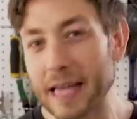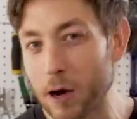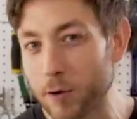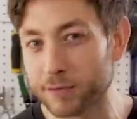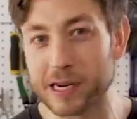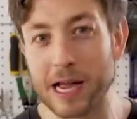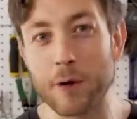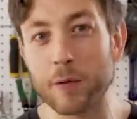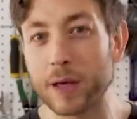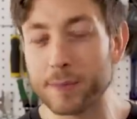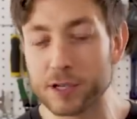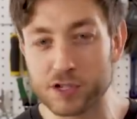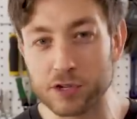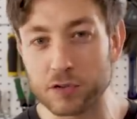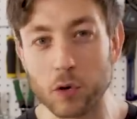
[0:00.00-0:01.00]
account for how an
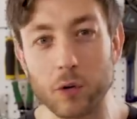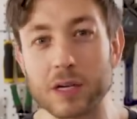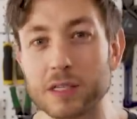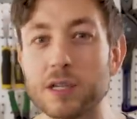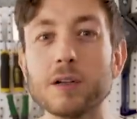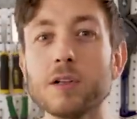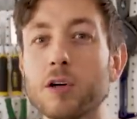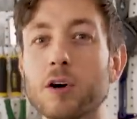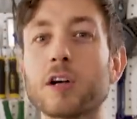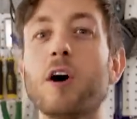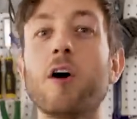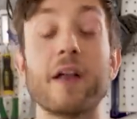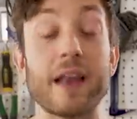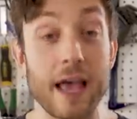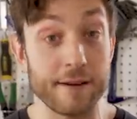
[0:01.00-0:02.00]
image is going to look
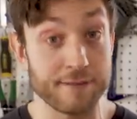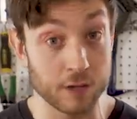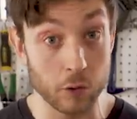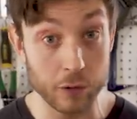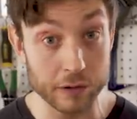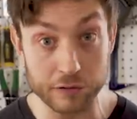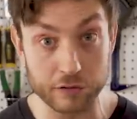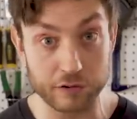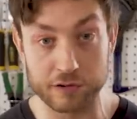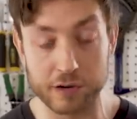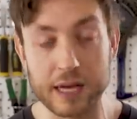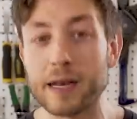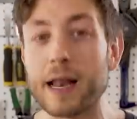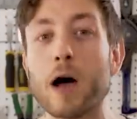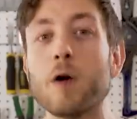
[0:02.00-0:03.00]
on every everyone's
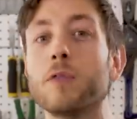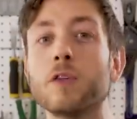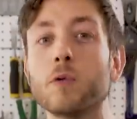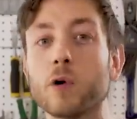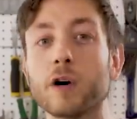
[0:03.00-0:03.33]
screen out in the